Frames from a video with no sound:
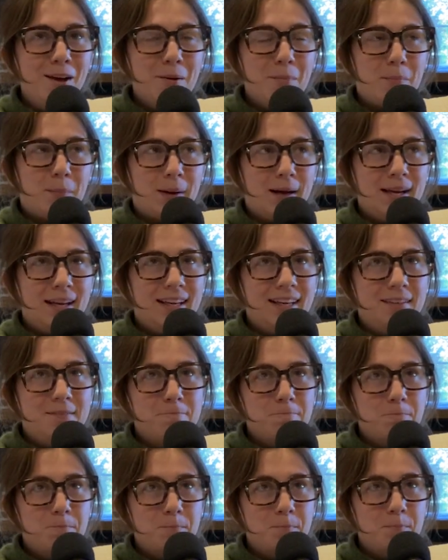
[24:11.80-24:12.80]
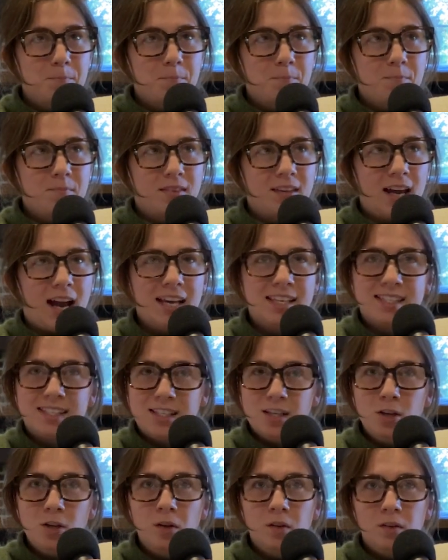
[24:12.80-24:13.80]
But I
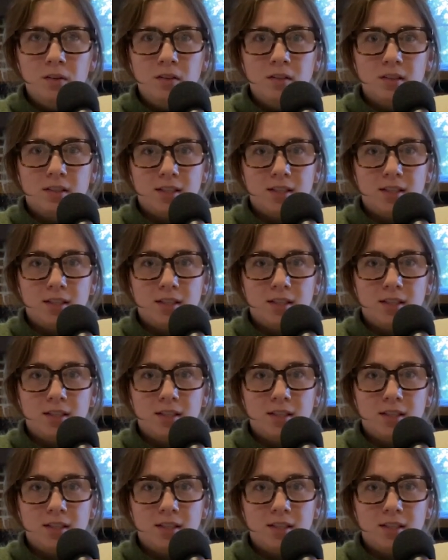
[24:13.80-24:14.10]
still,